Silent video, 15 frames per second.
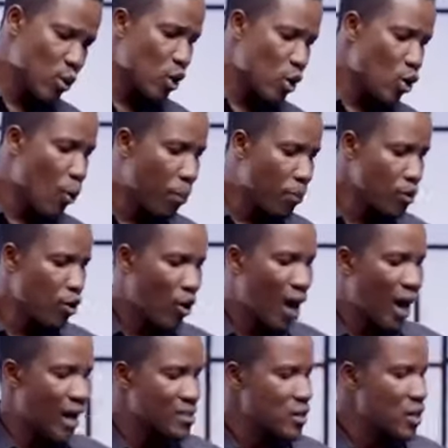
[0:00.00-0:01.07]
will open your
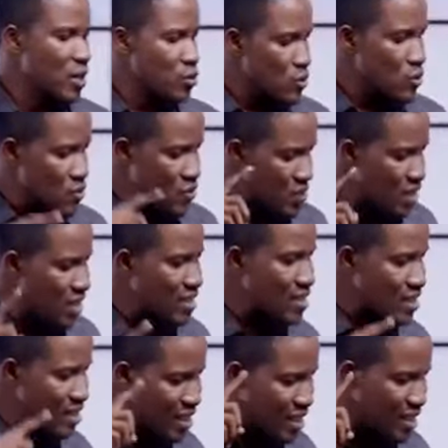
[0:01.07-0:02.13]
eyes to see
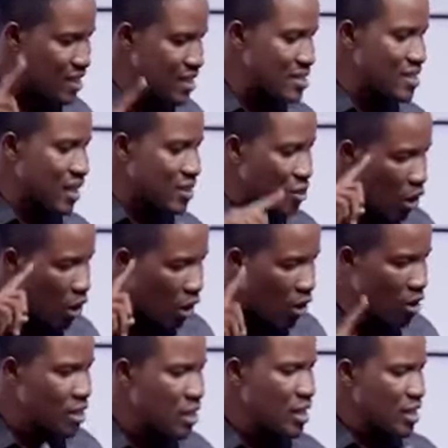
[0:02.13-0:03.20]
the things that
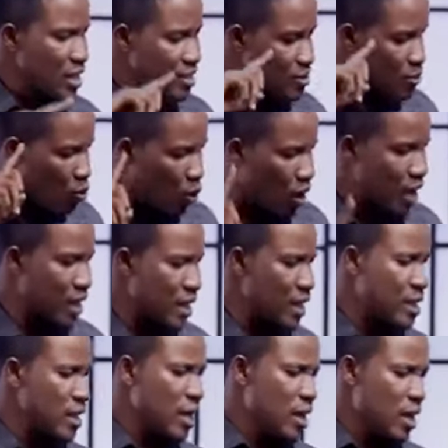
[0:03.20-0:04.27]
God is
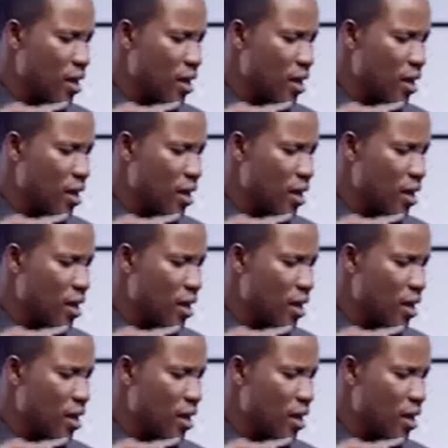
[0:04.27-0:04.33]
working